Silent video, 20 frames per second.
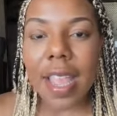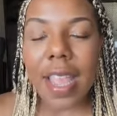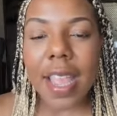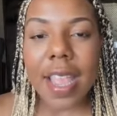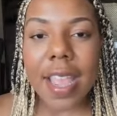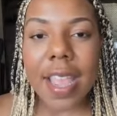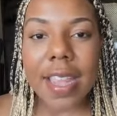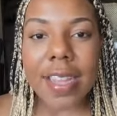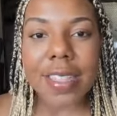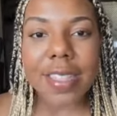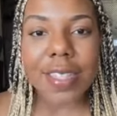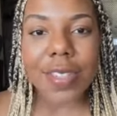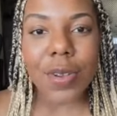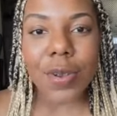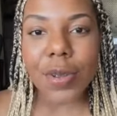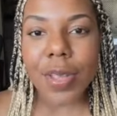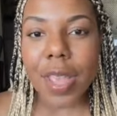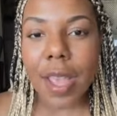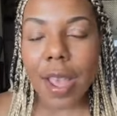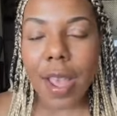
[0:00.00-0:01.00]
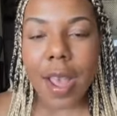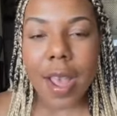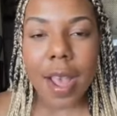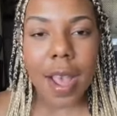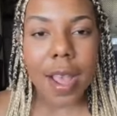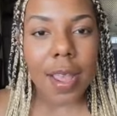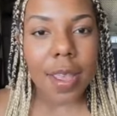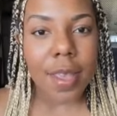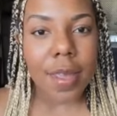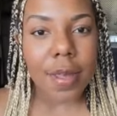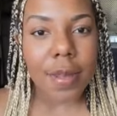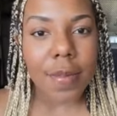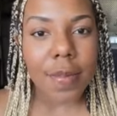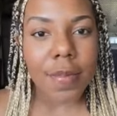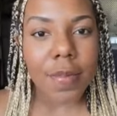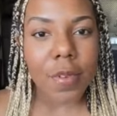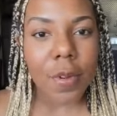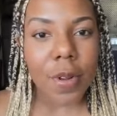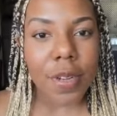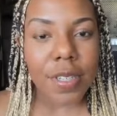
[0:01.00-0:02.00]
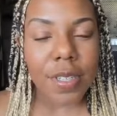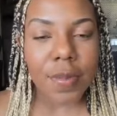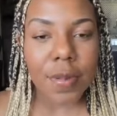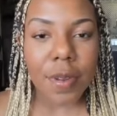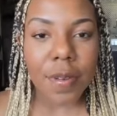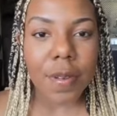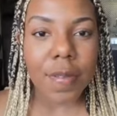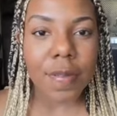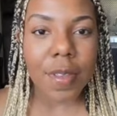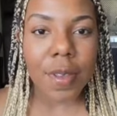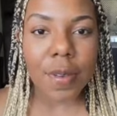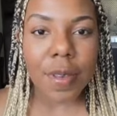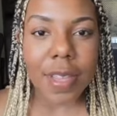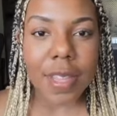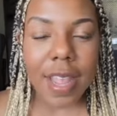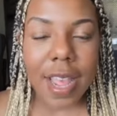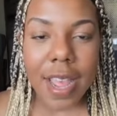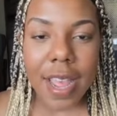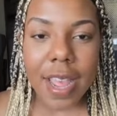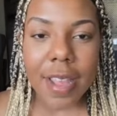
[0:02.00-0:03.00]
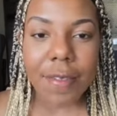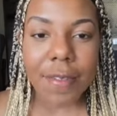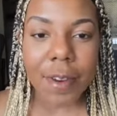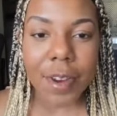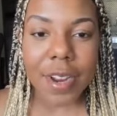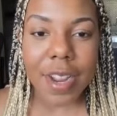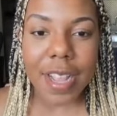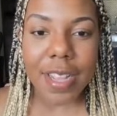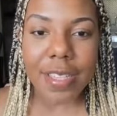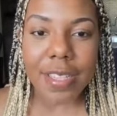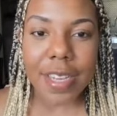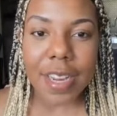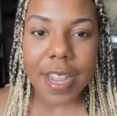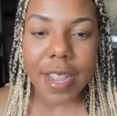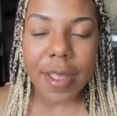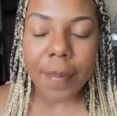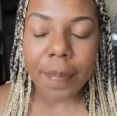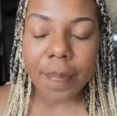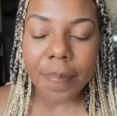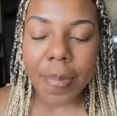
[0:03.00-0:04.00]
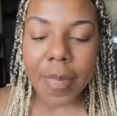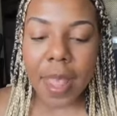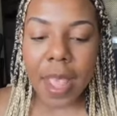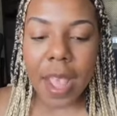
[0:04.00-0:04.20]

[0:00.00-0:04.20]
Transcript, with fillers: And so, yeah, I am going to be reviewing that for you guys today.